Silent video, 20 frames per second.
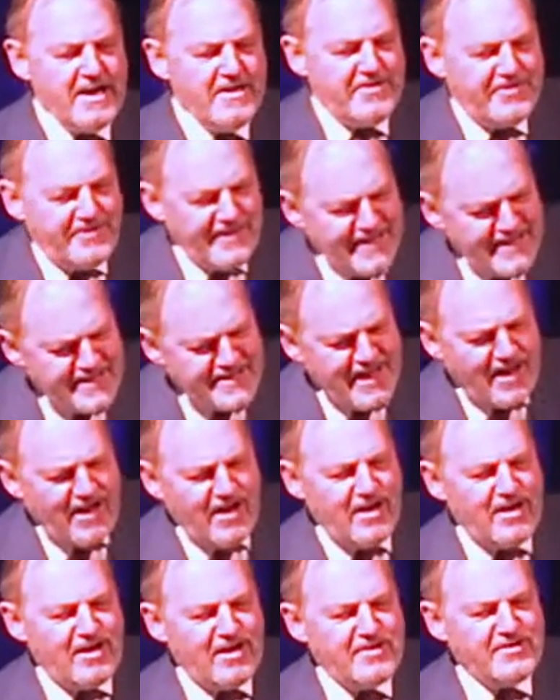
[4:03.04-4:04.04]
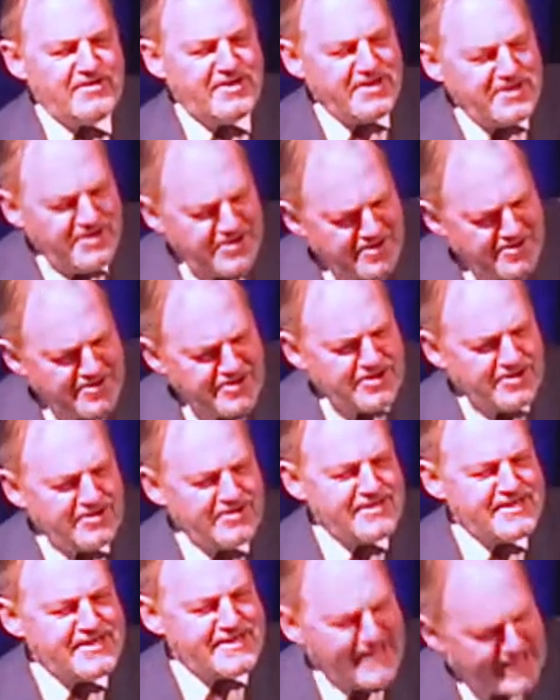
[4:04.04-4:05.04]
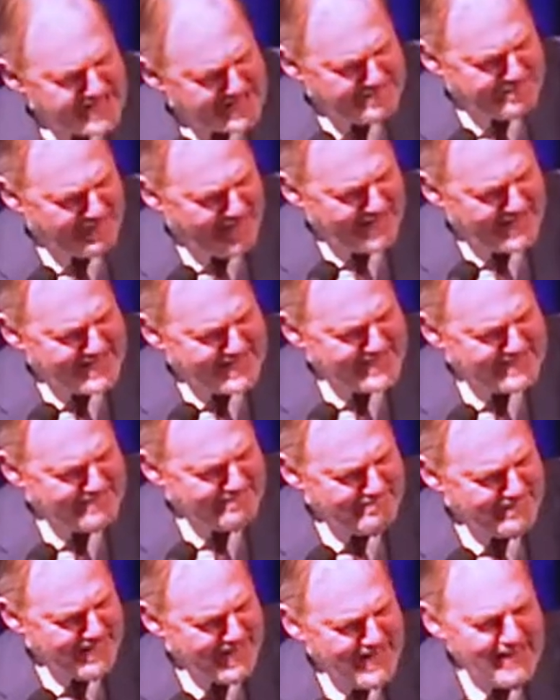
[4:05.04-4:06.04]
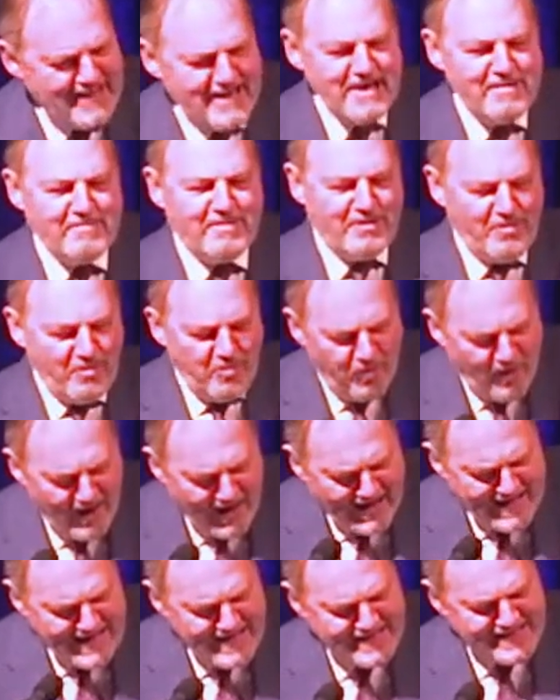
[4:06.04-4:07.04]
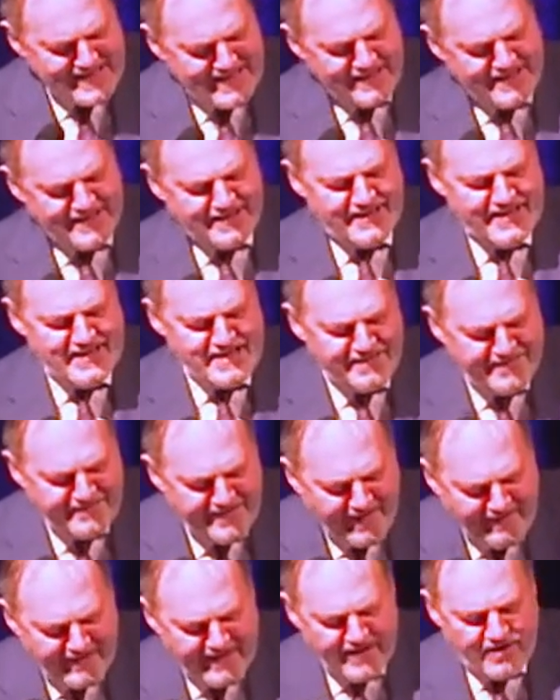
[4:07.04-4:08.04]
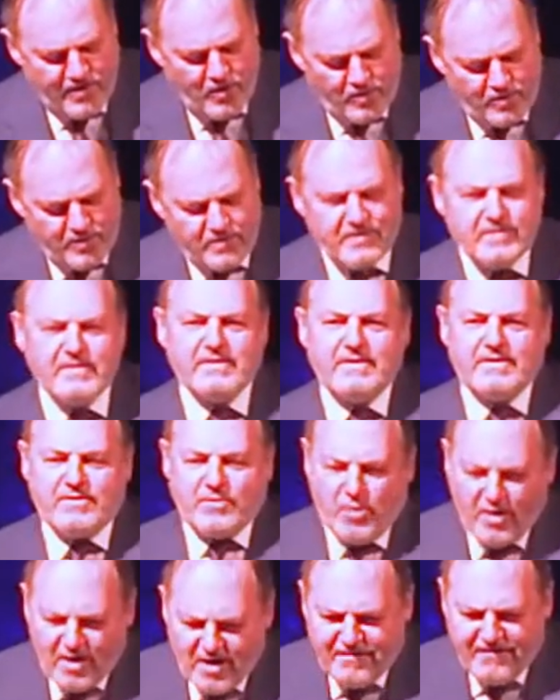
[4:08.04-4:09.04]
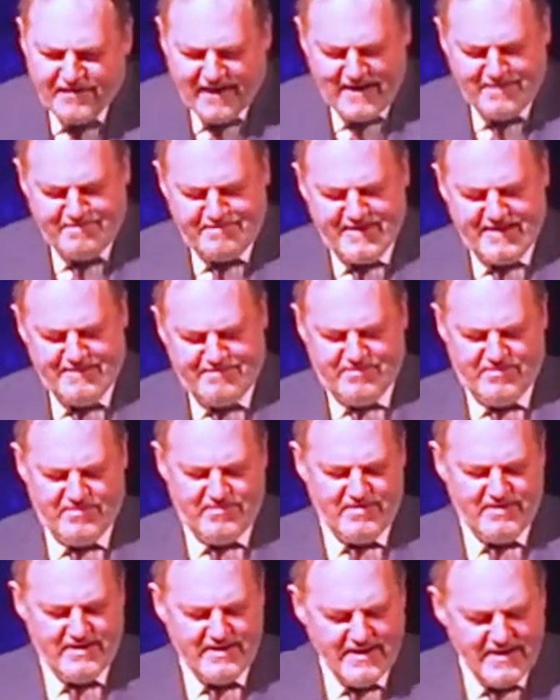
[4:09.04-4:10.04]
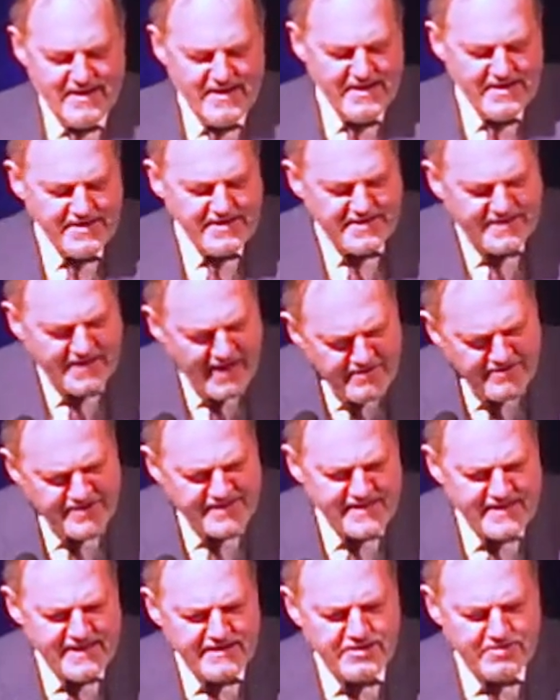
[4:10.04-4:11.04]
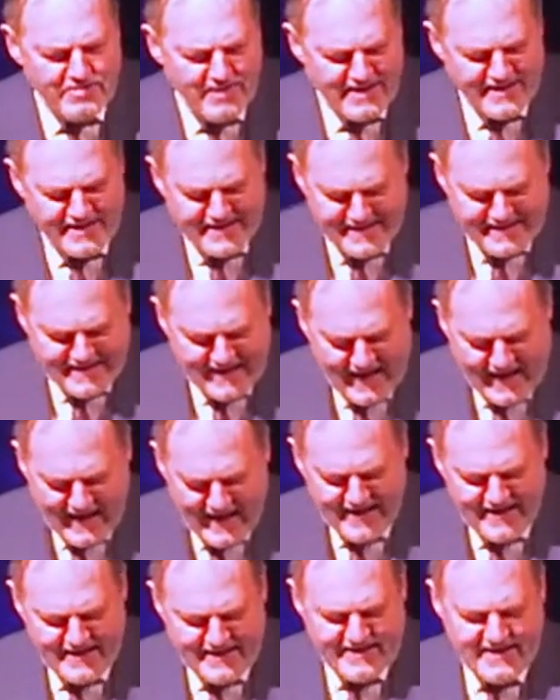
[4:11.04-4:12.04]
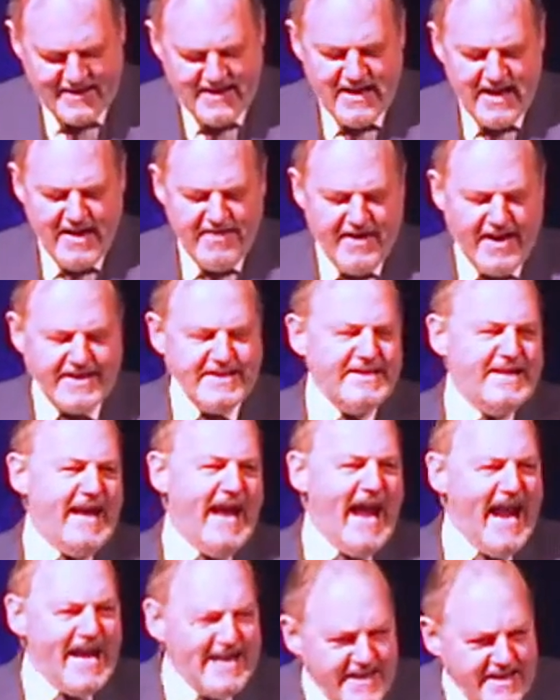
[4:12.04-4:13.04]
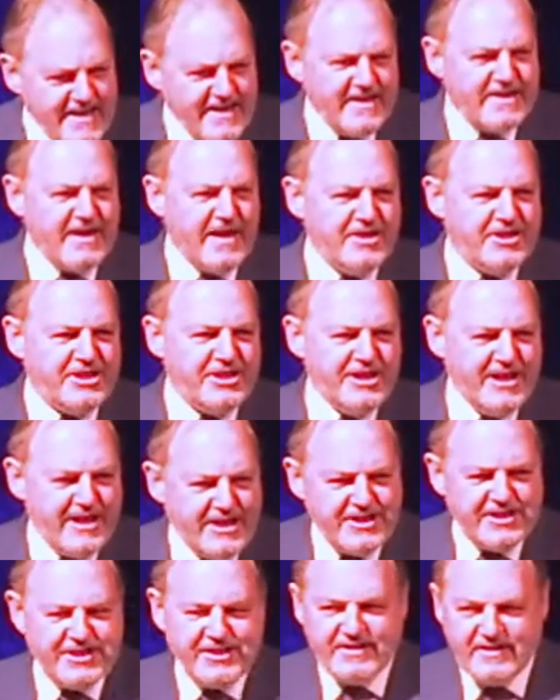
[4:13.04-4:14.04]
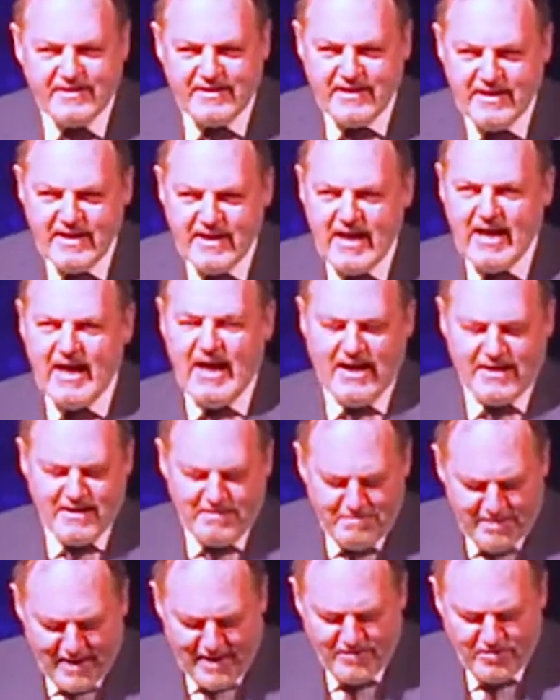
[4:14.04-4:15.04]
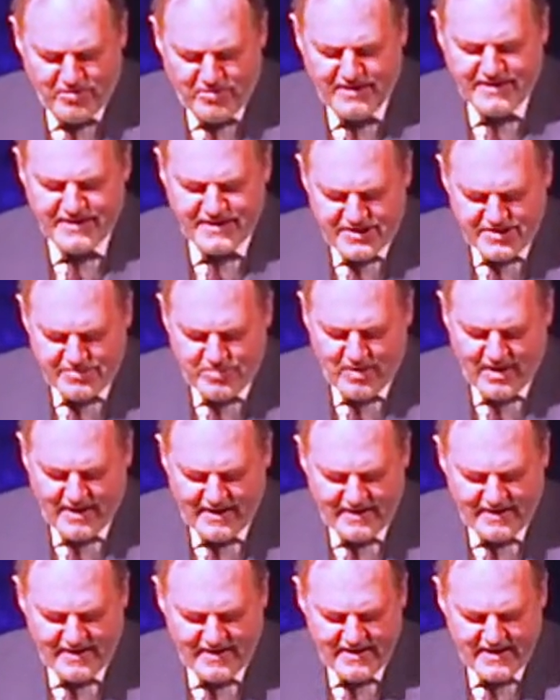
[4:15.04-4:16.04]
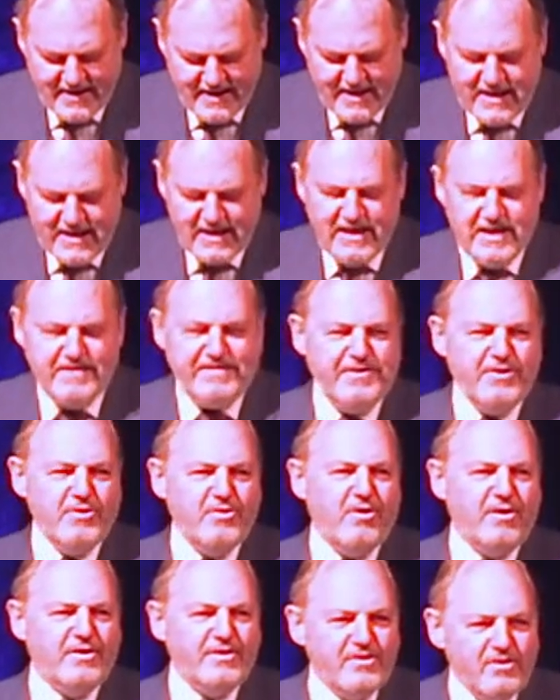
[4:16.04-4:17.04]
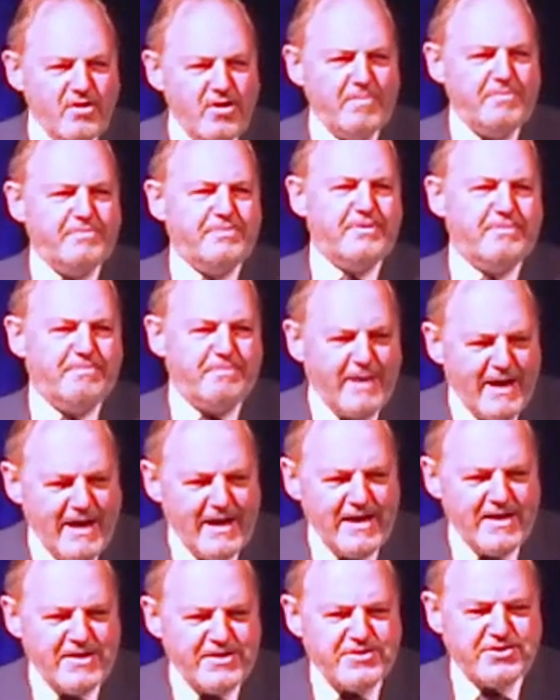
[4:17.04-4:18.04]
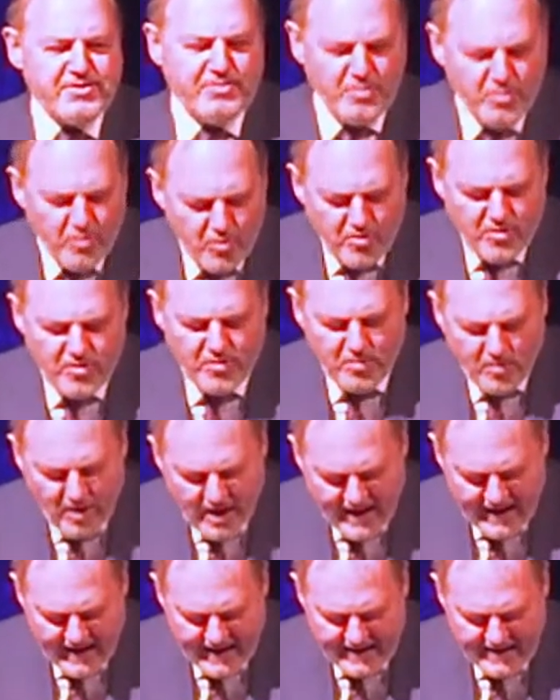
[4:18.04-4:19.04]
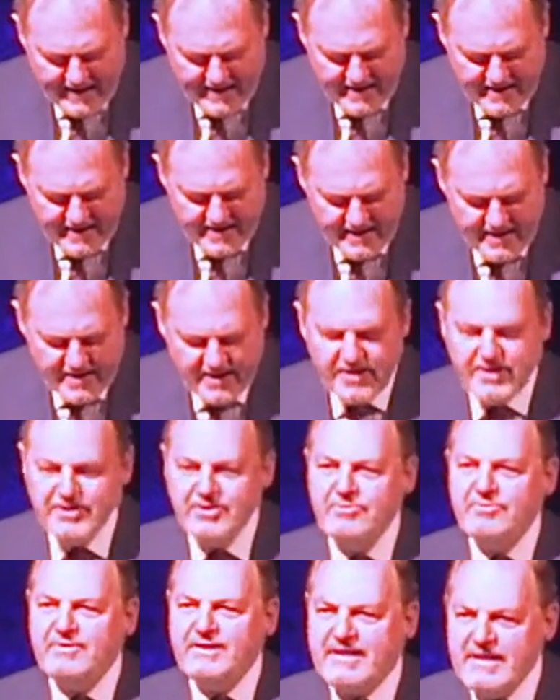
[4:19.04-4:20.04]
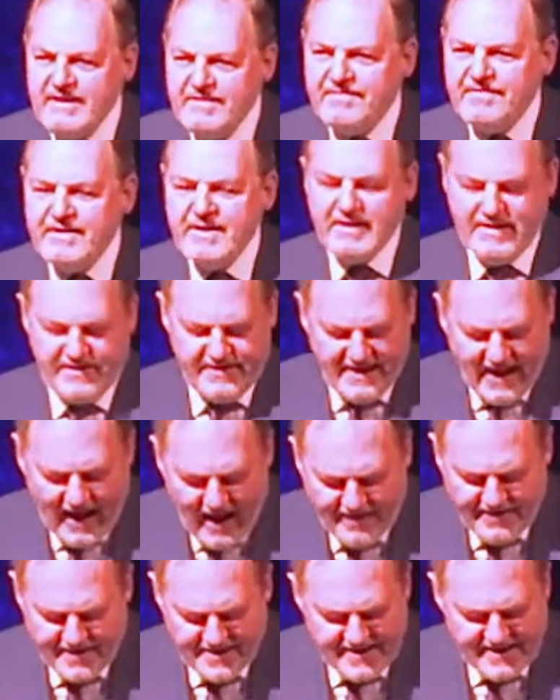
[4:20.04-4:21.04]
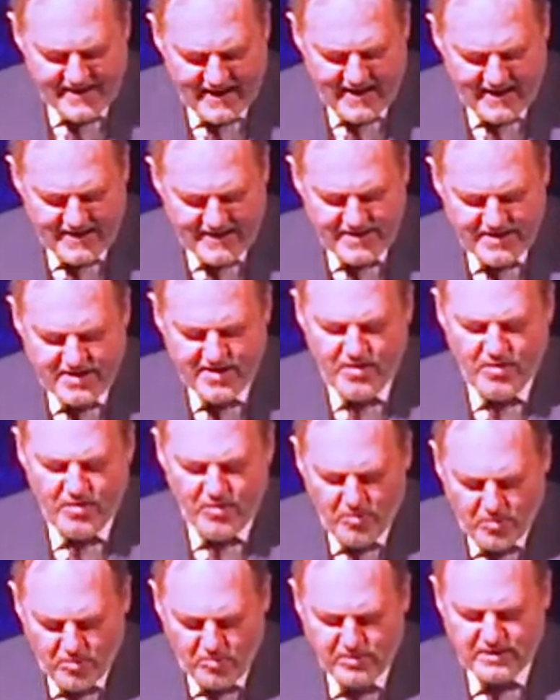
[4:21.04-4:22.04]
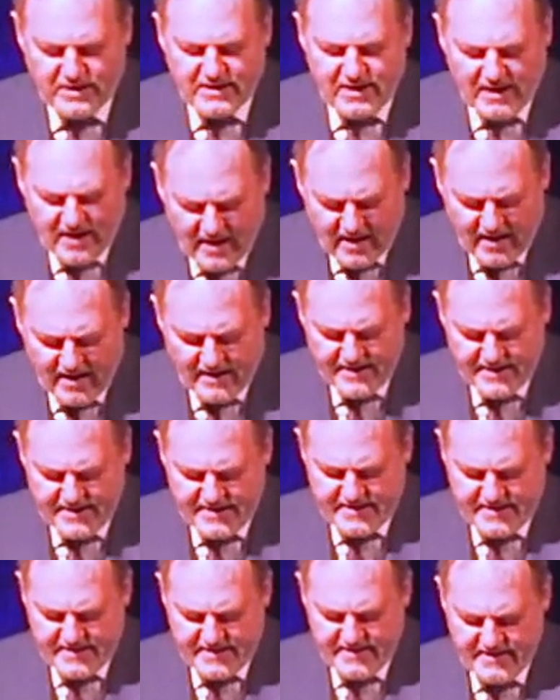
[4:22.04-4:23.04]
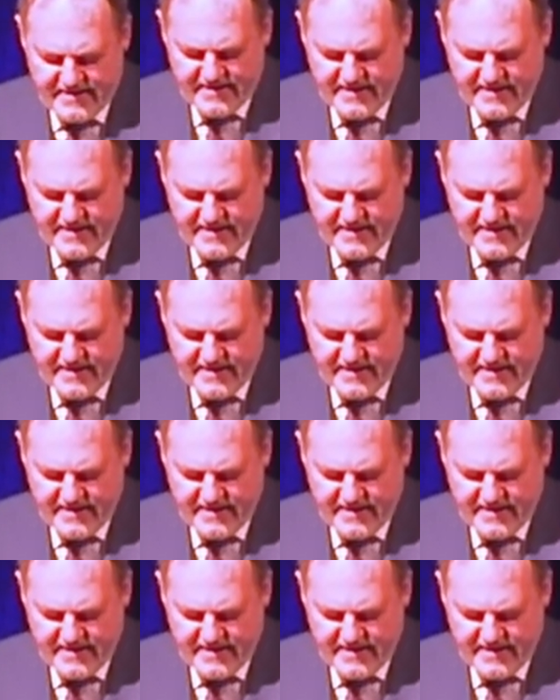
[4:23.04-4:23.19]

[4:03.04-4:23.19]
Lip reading: These are the usual suspects. But why is it that these very qualified people don't seem to understand that in any negotiation, and above all in this one, if you are not prepared to walk away, you give the other side all the cards?